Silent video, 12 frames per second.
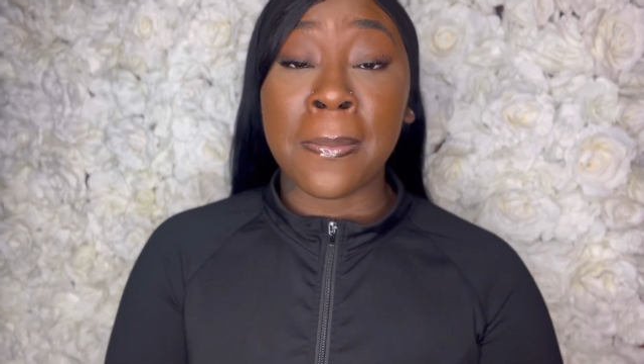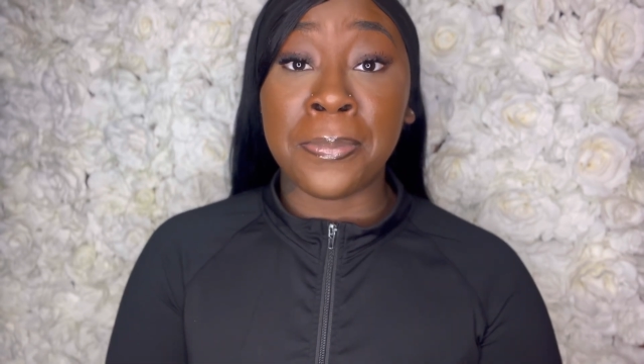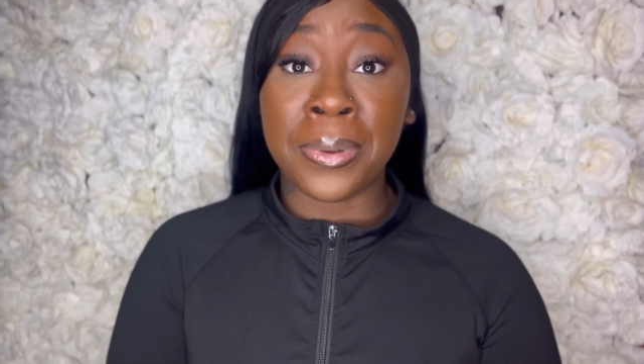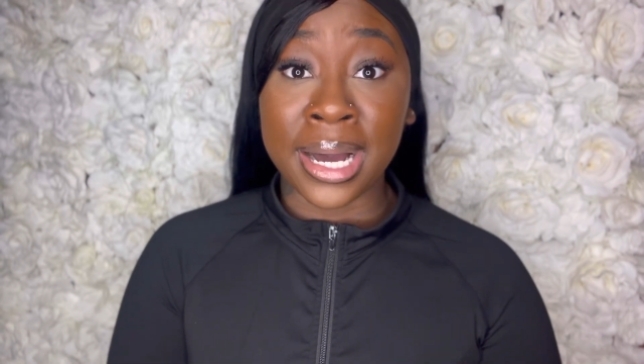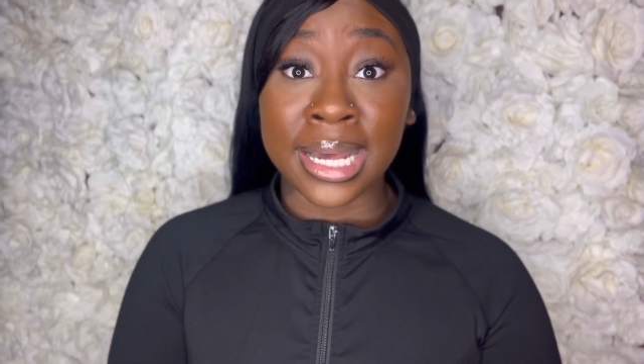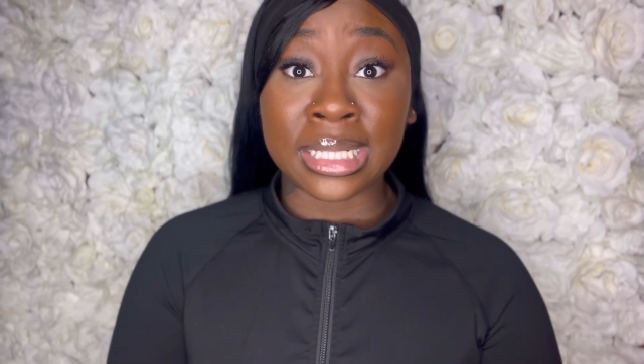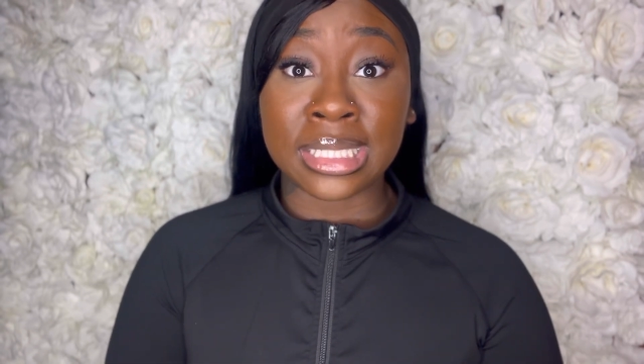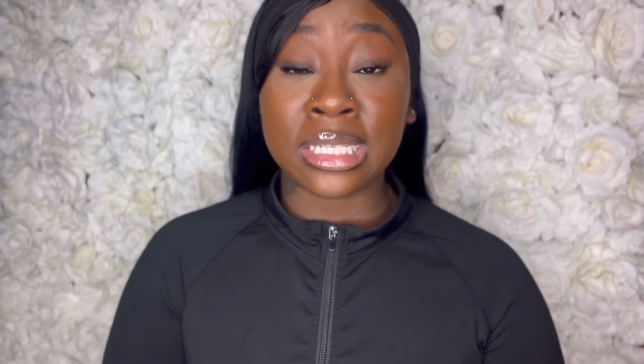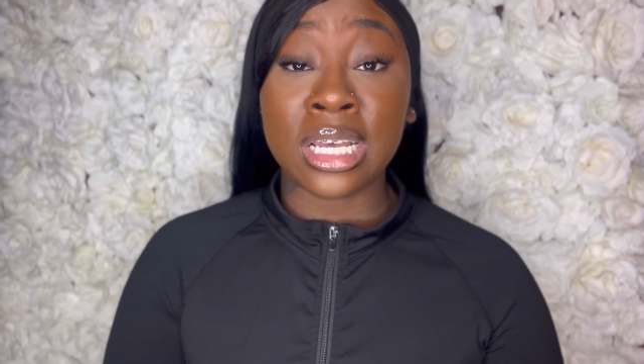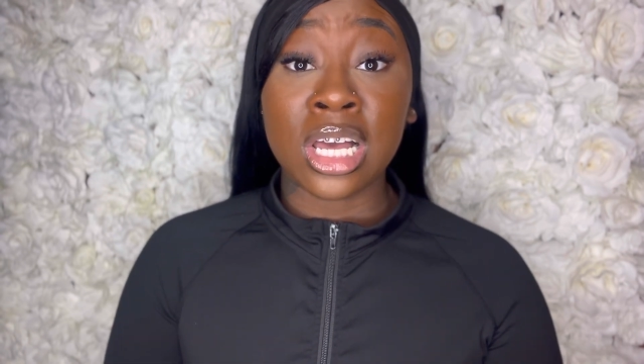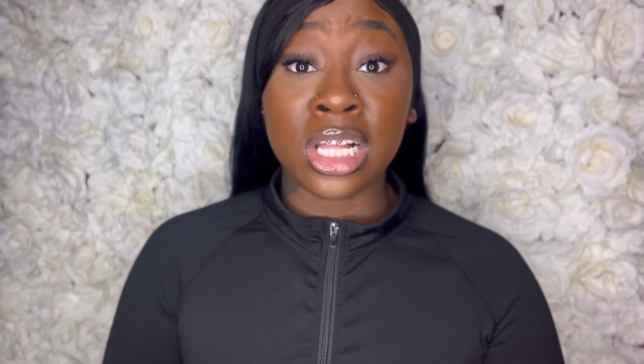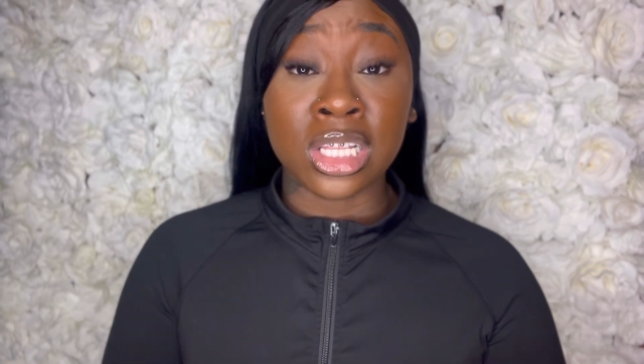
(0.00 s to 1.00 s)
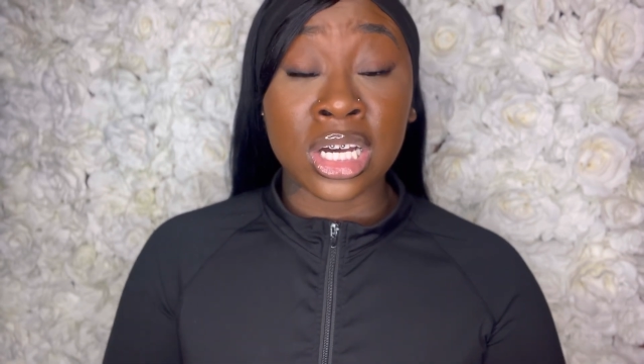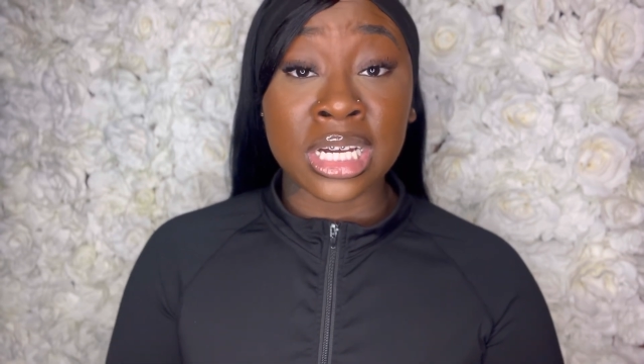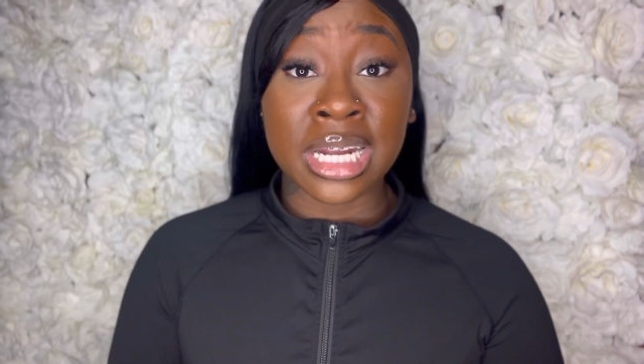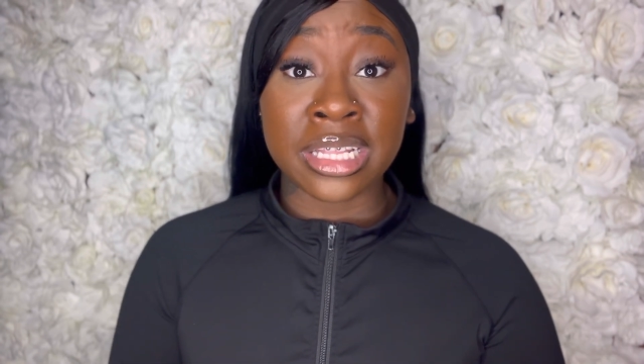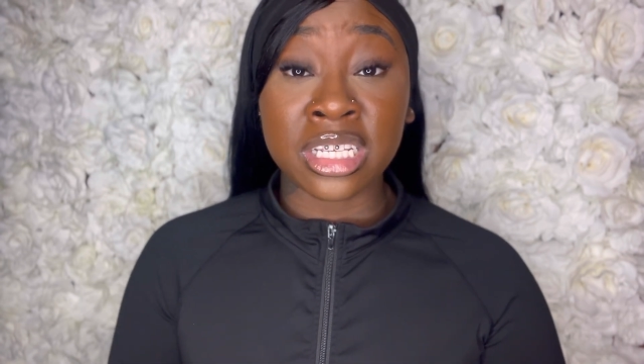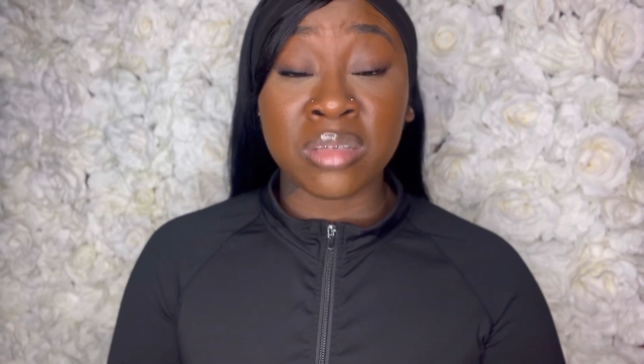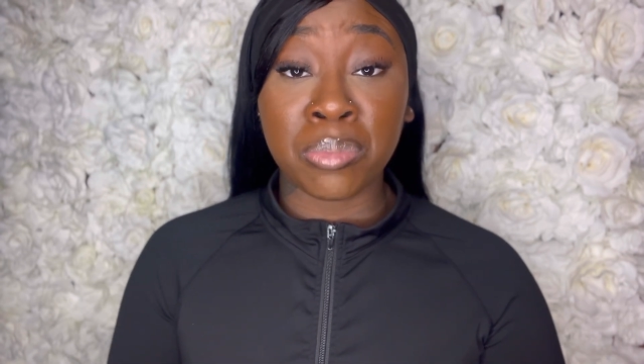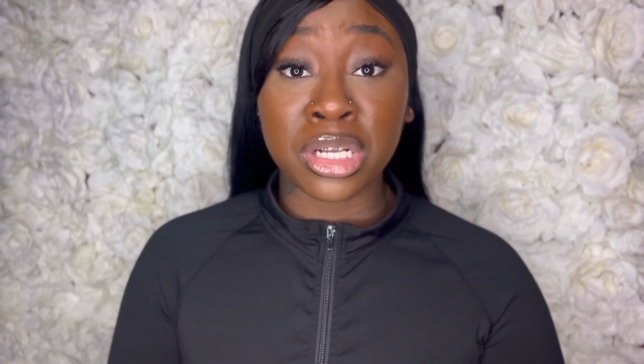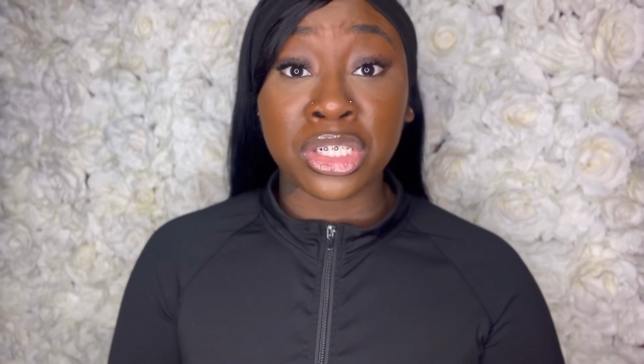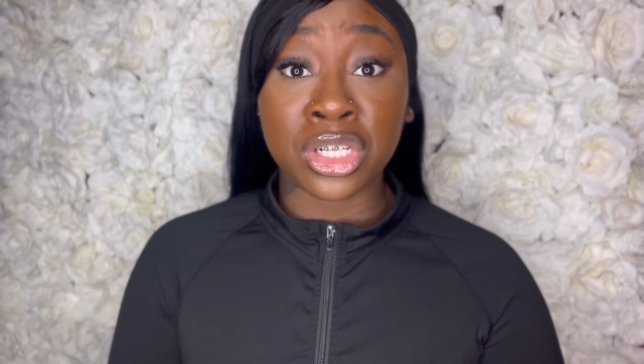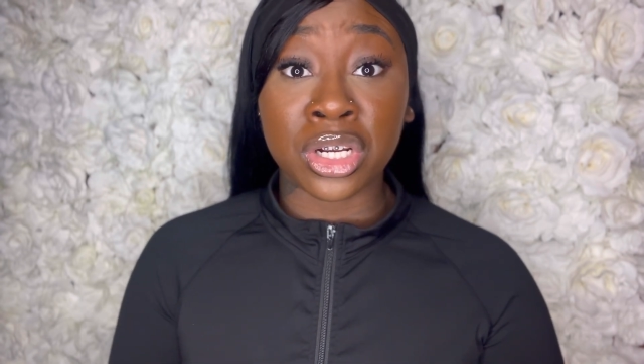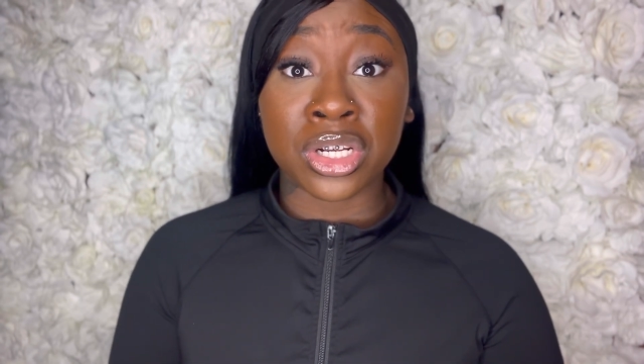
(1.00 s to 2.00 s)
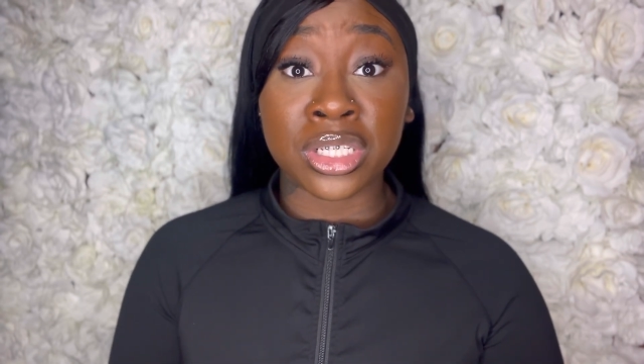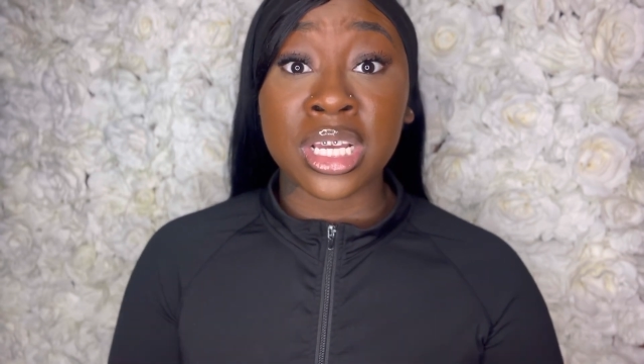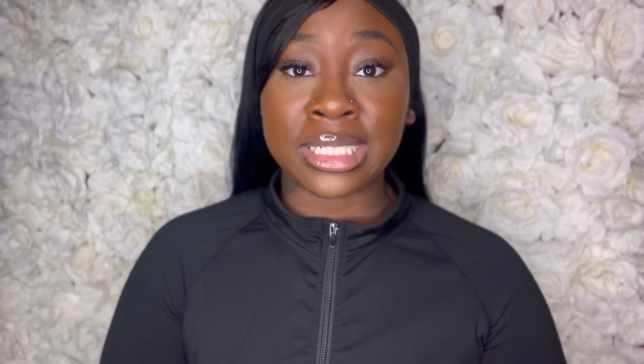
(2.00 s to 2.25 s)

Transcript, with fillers: But looking at these pictures,